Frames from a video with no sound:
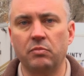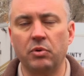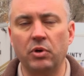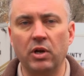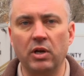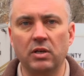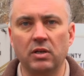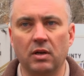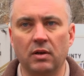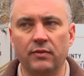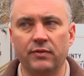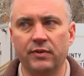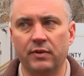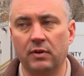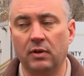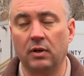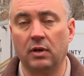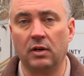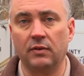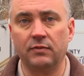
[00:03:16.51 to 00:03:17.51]
breakdowns,
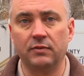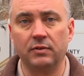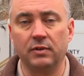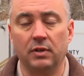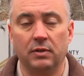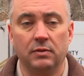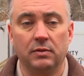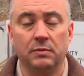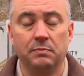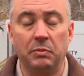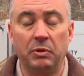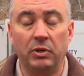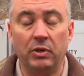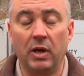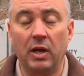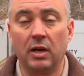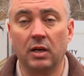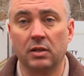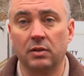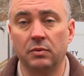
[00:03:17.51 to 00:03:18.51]
and often and
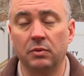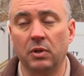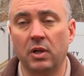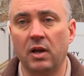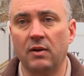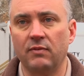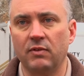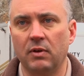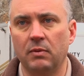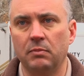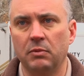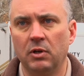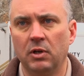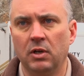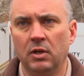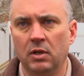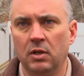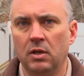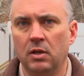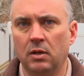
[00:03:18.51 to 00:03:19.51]
periodically we'll have them
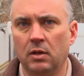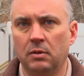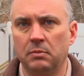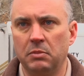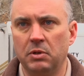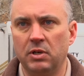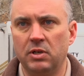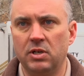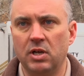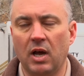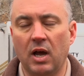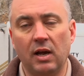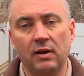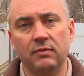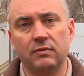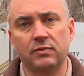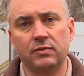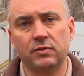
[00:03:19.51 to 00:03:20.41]
mid-dive.